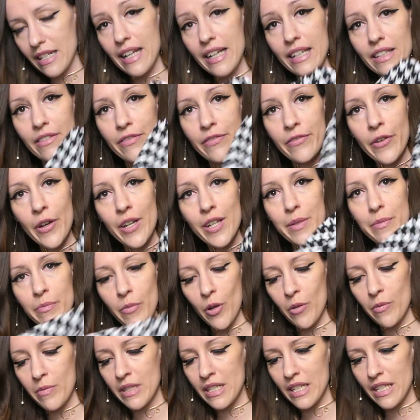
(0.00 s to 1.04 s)
Like the first
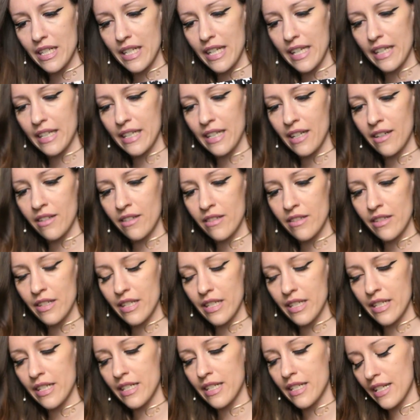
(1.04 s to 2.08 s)
moment I take it out,
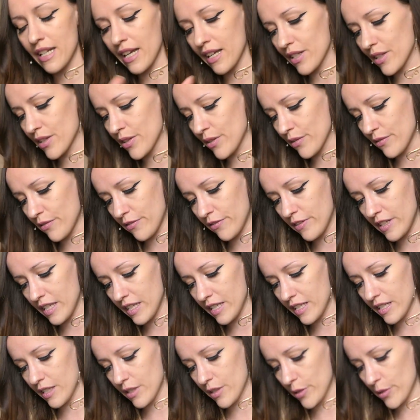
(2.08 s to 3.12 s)
it does not
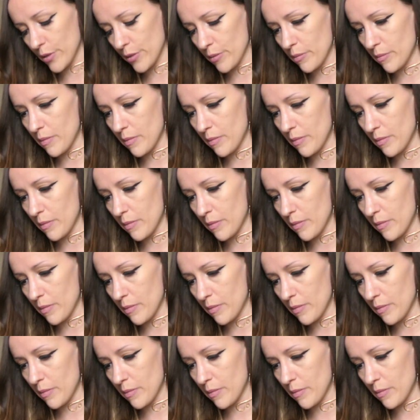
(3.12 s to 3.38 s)
feel too